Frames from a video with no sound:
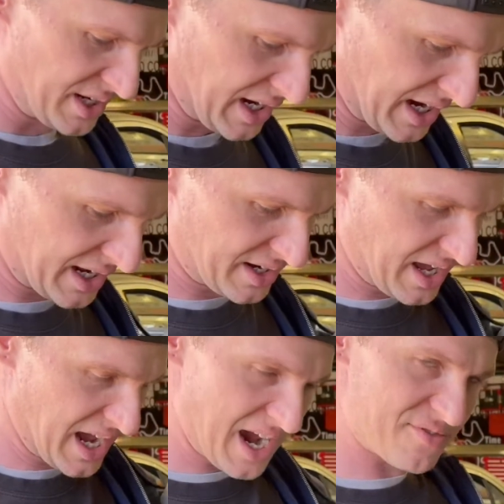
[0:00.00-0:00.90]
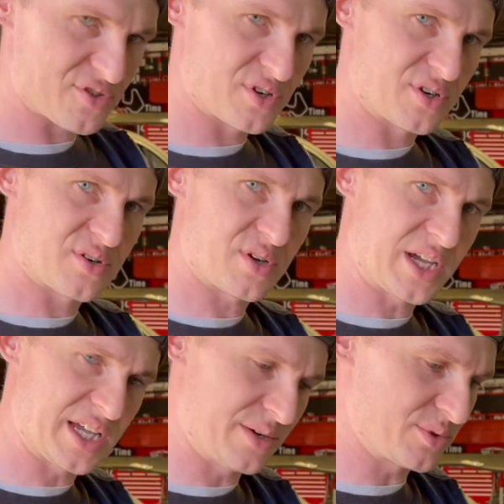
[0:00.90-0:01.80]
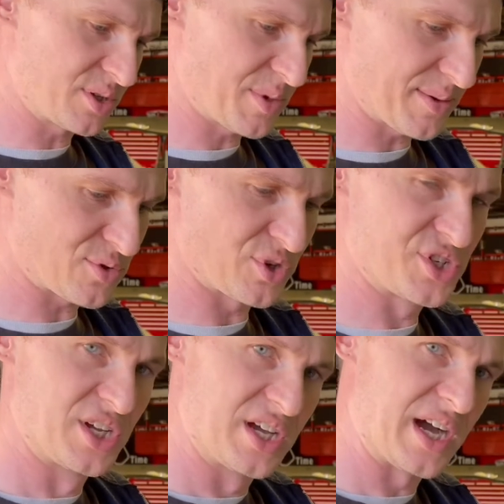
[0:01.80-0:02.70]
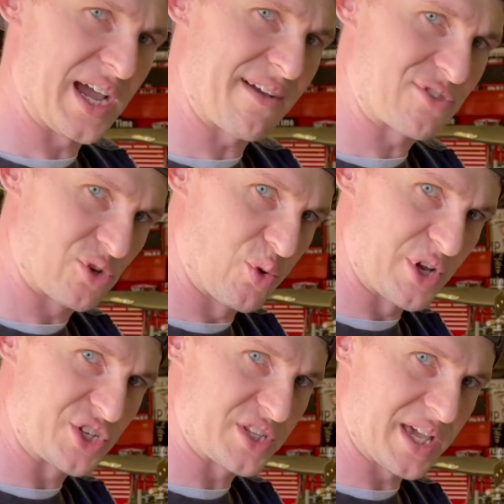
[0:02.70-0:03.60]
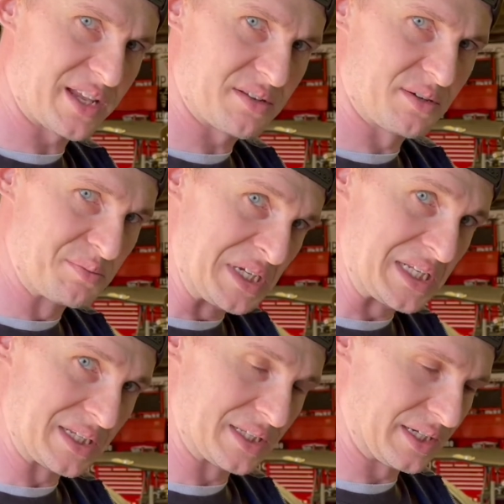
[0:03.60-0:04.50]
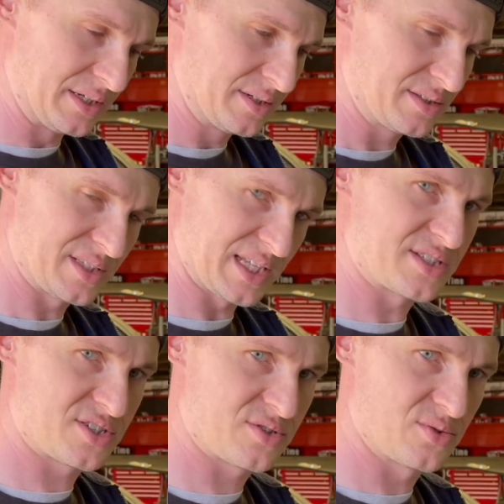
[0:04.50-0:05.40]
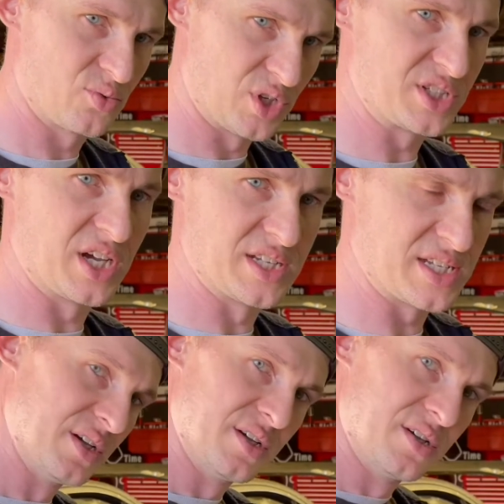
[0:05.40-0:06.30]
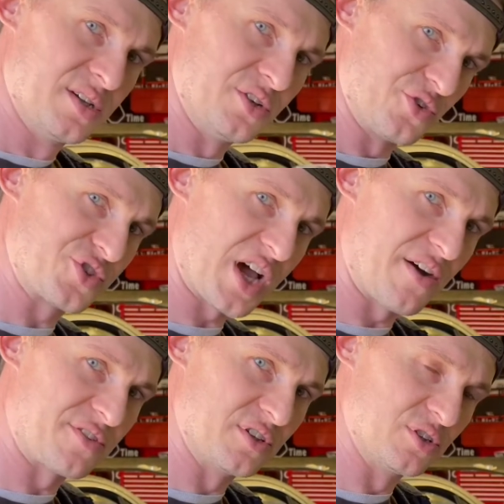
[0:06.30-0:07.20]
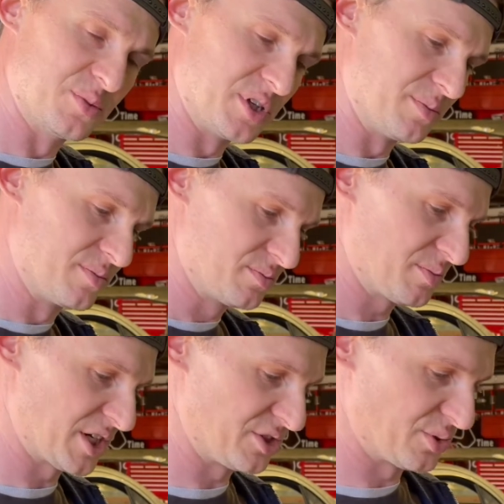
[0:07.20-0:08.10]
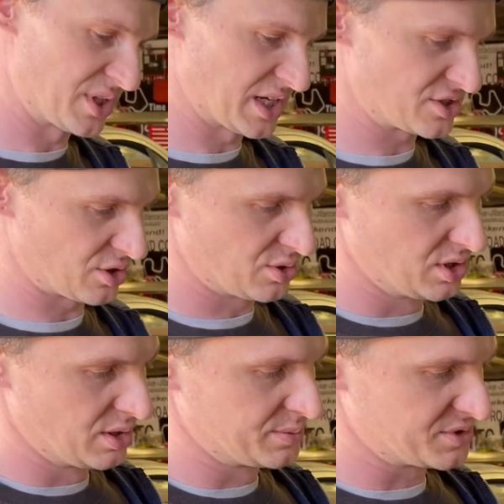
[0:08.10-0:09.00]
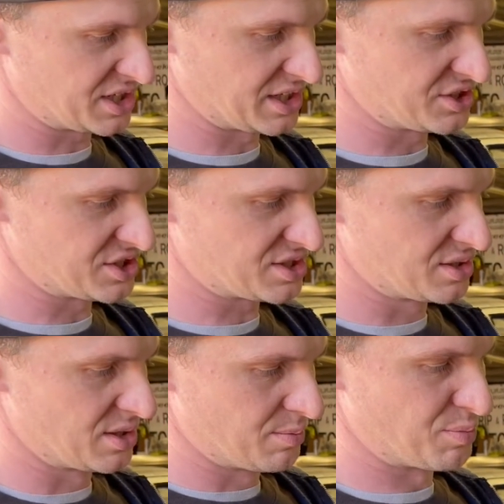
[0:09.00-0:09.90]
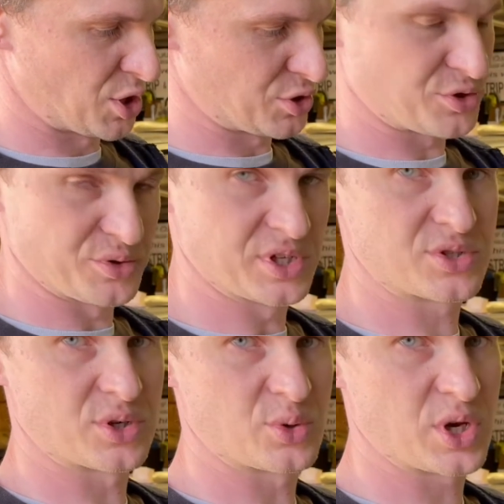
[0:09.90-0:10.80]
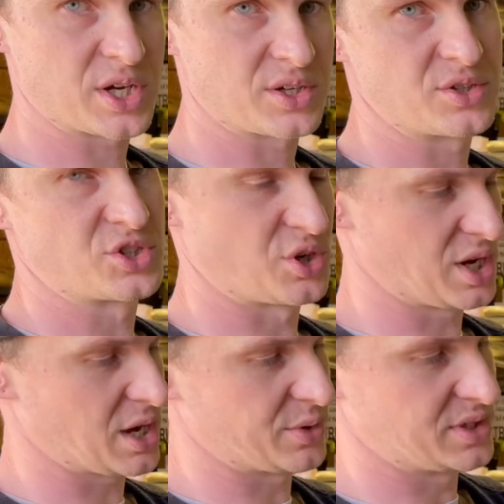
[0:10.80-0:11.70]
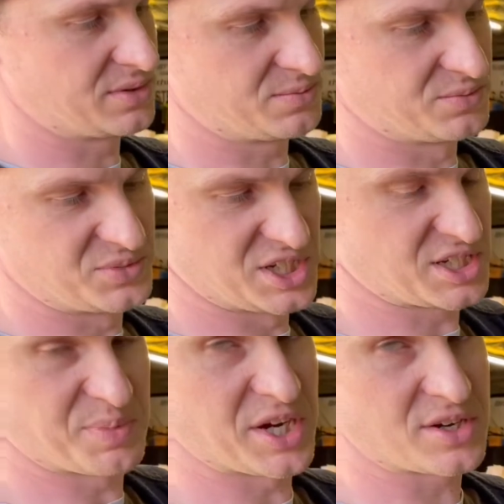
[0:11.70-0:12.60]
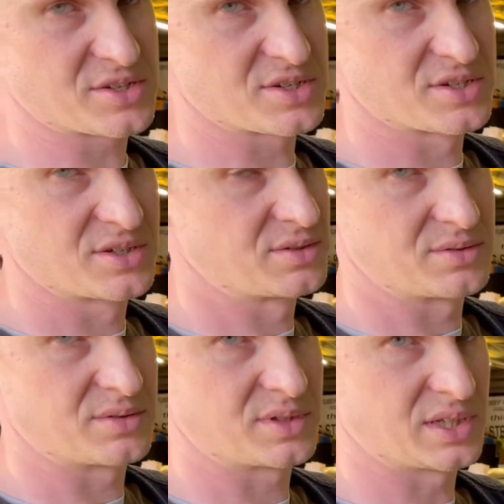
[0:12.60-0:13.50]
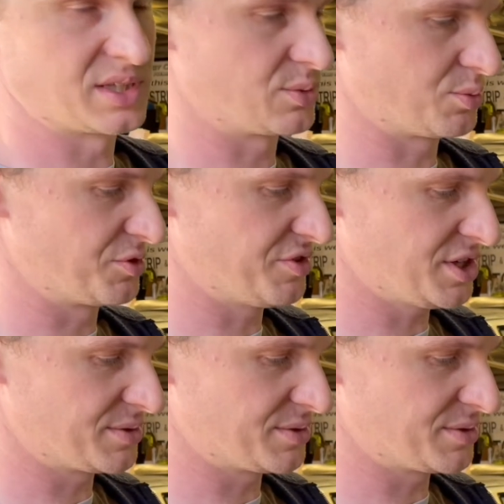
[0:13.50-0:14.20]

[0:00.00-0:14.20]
And after I hit it with the map torch, I have to quench that immediately. That's what does it. You'll soften aluminum by doing that. So I'm gonna just burn through this real quick, show you how it disappears, and then we'll move on.